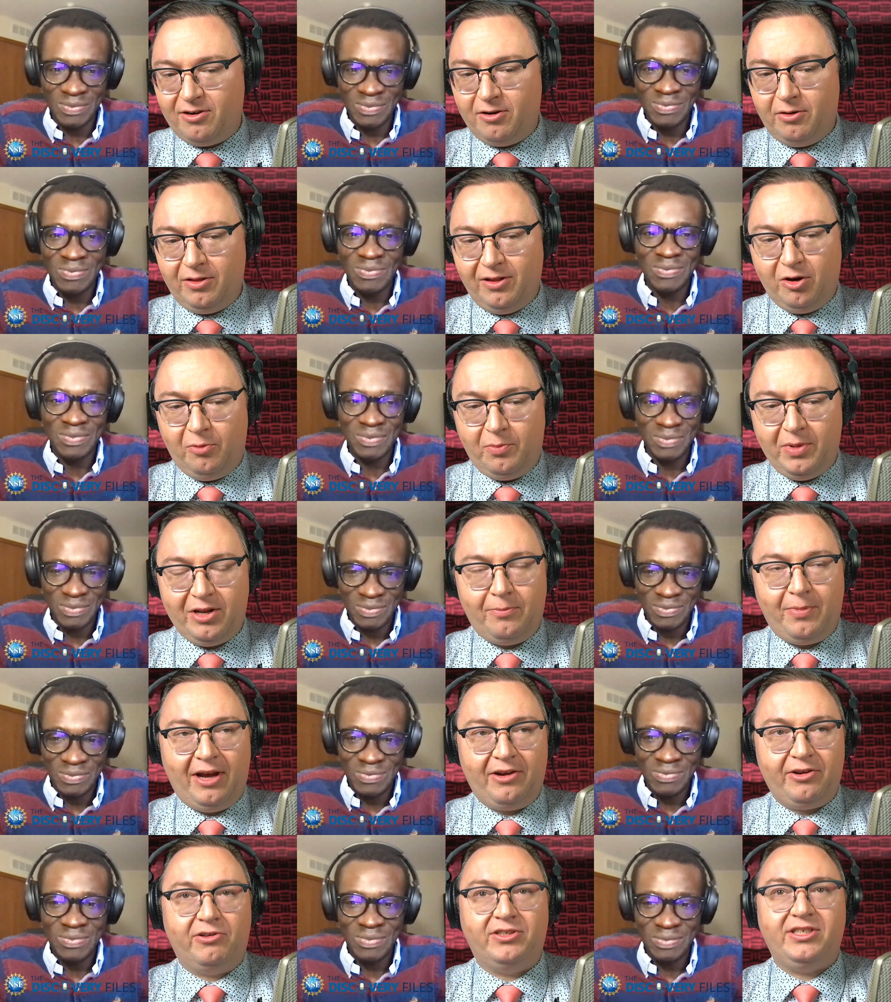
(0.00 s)
Speaker 1: a little bit about
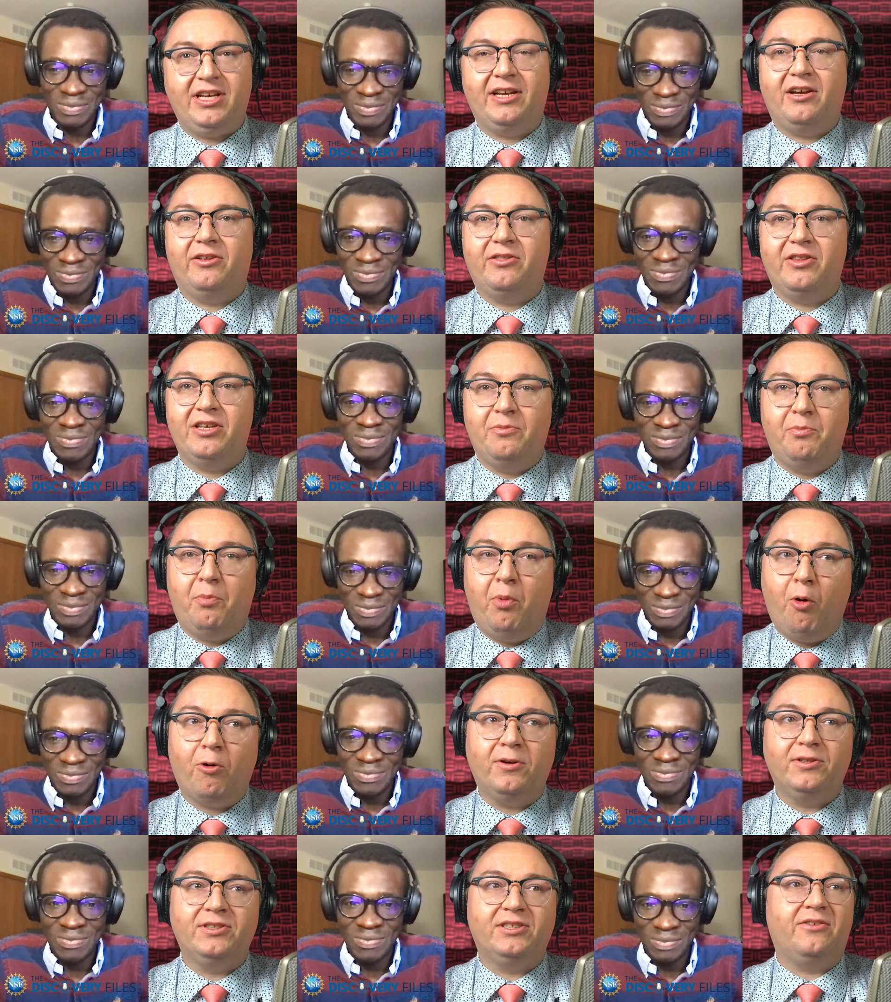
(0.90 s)
your take on the
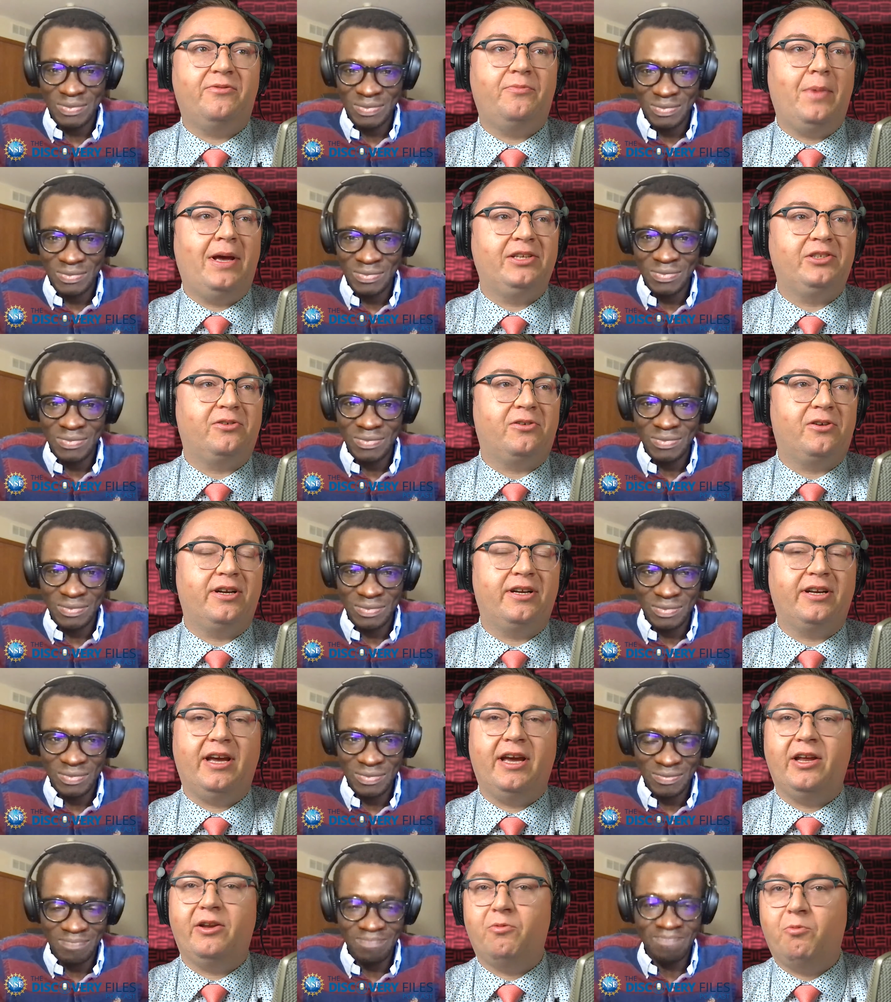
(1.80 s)
importance of mentoring
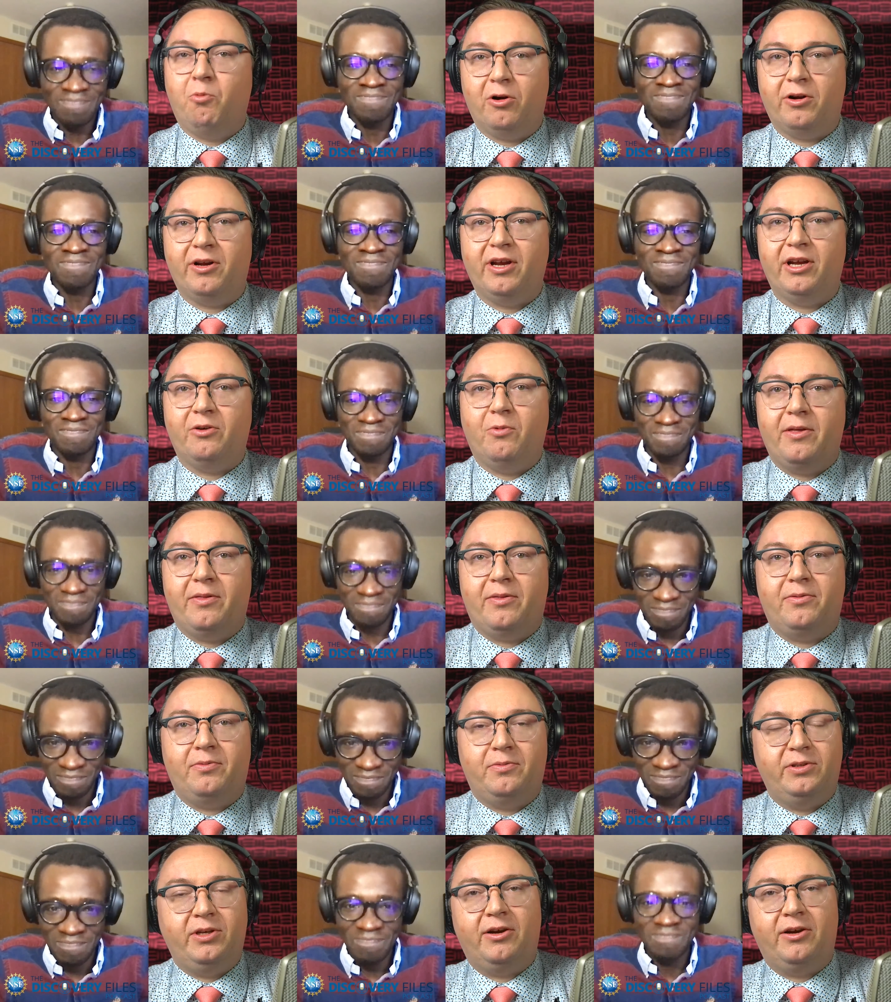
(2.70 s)
and working mm with
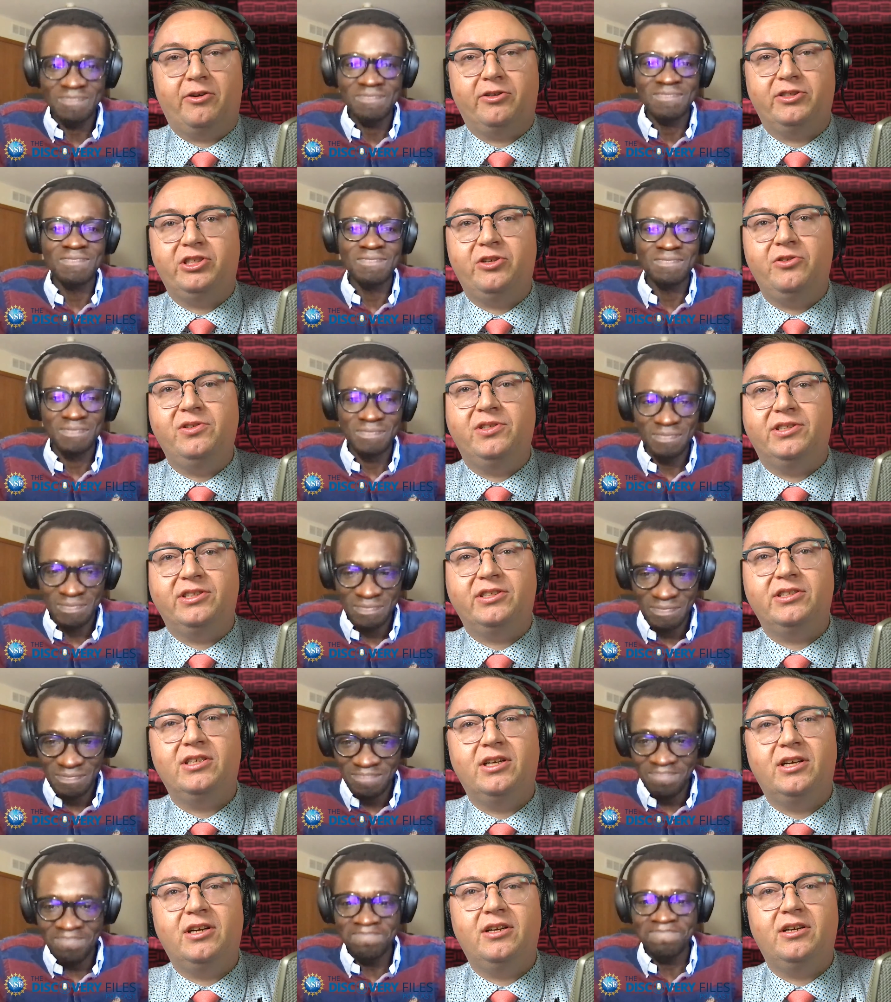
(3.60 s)
younger students.
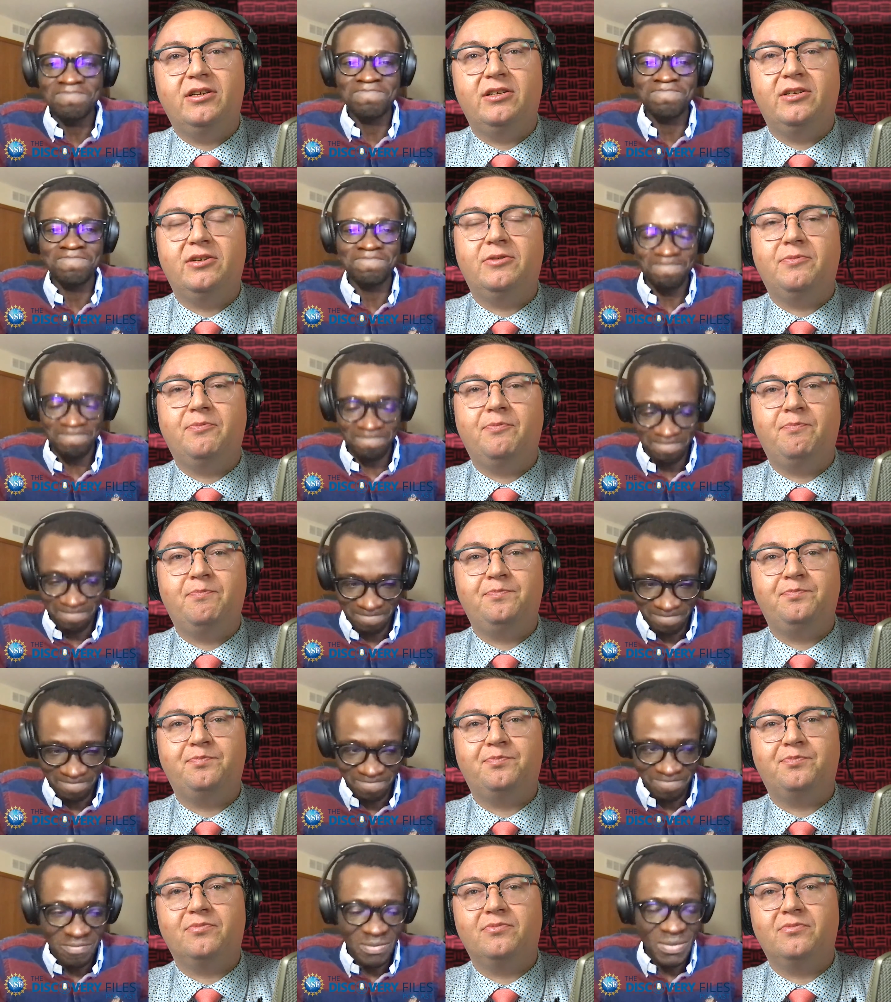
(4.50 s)
Mm-hmm.
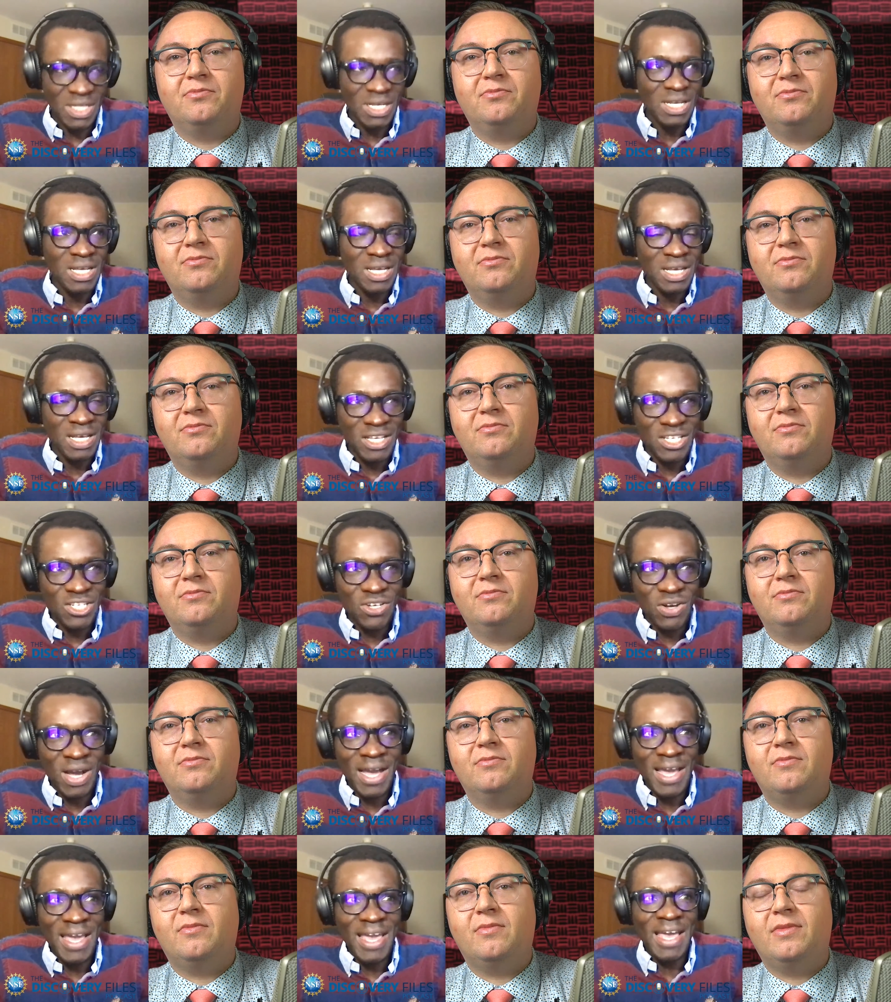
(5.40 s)
Speaker 2: So
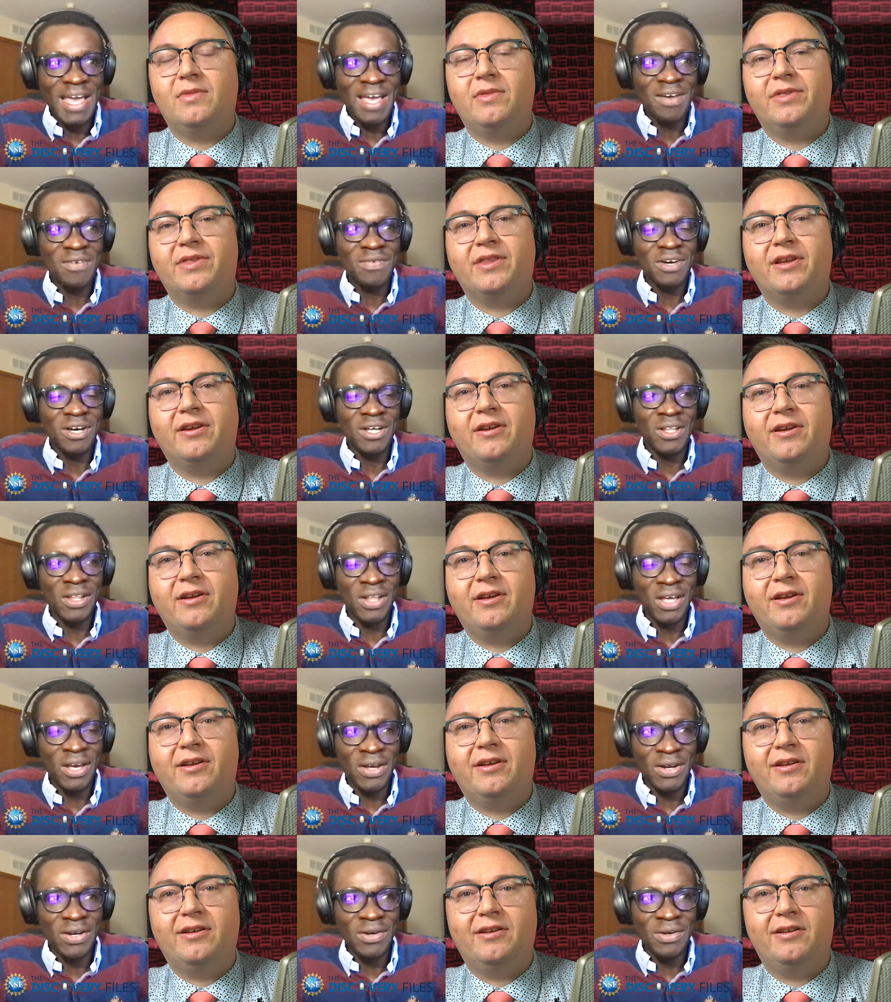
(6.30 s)
I have a
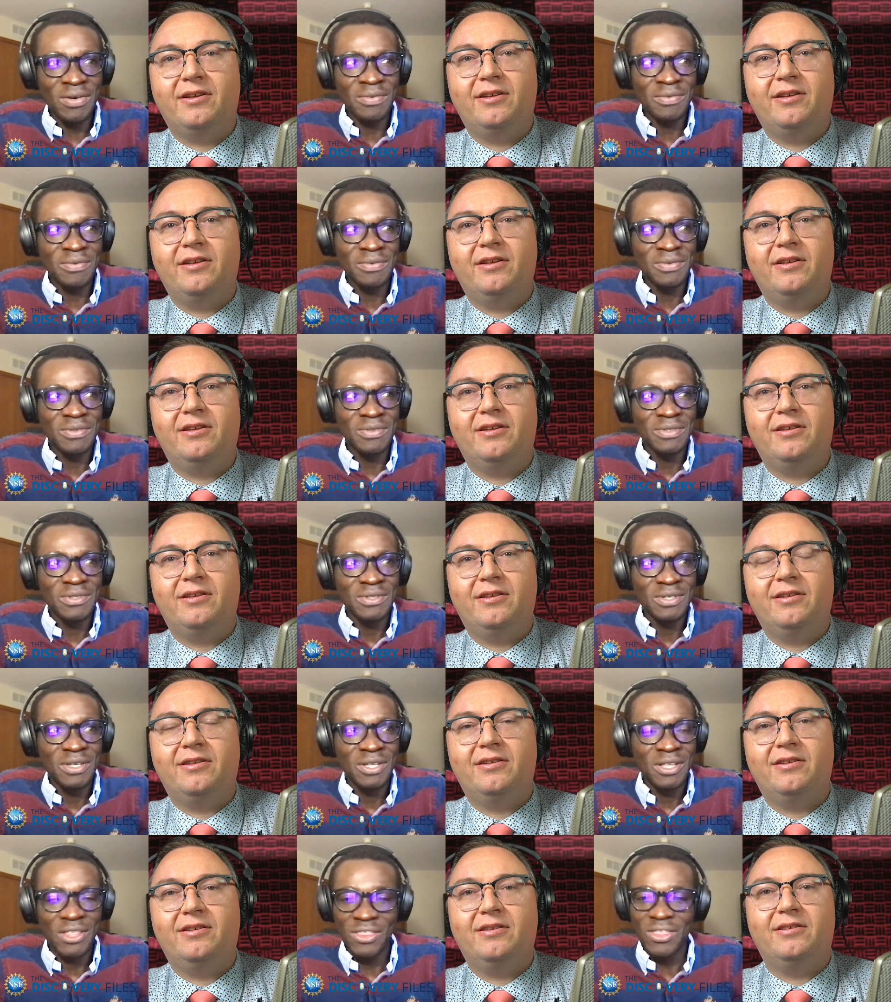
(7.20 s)
lot of
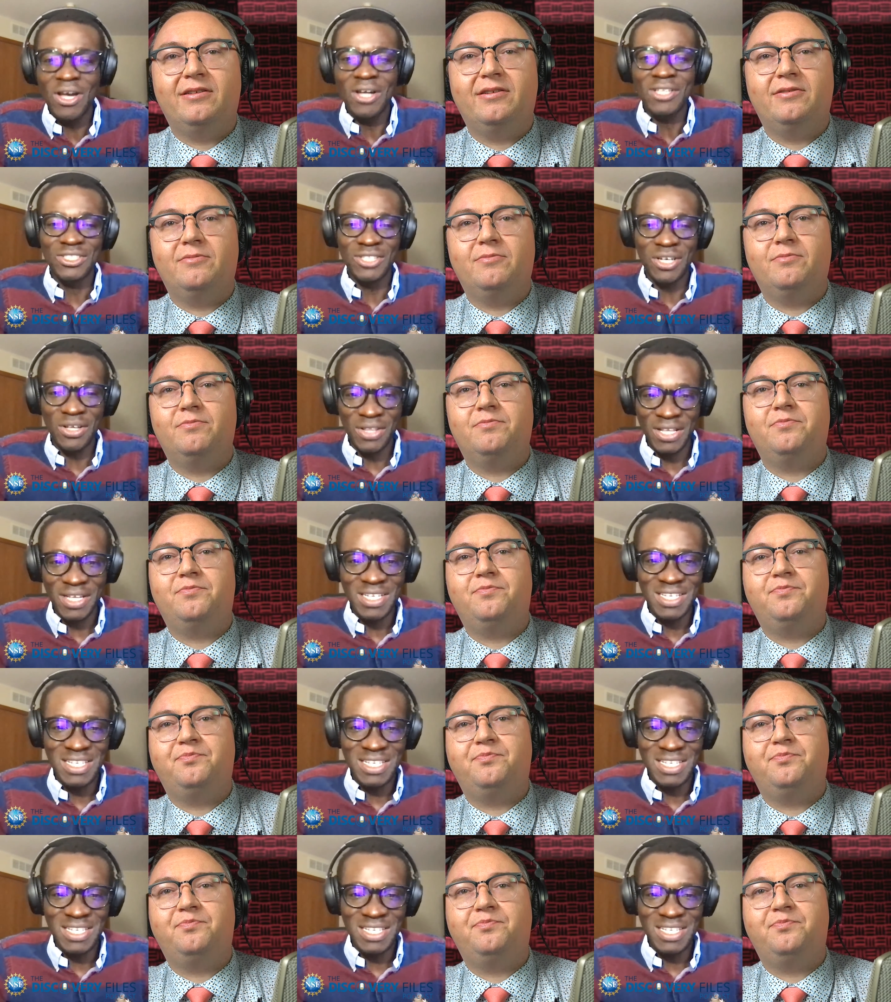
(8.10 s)
thoughts on